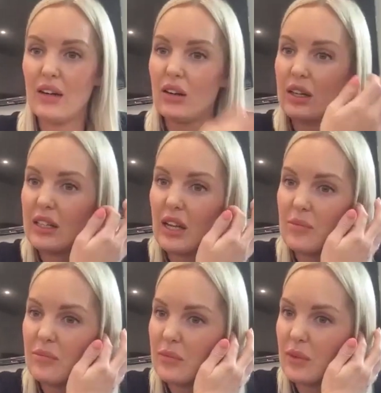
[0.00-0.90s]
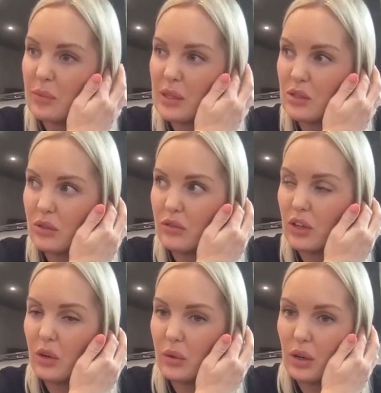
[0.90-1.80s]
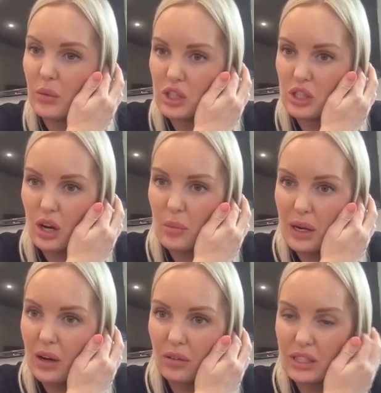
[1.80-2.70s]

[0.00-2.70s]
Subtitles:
I've been to a few, and I would just go on my own.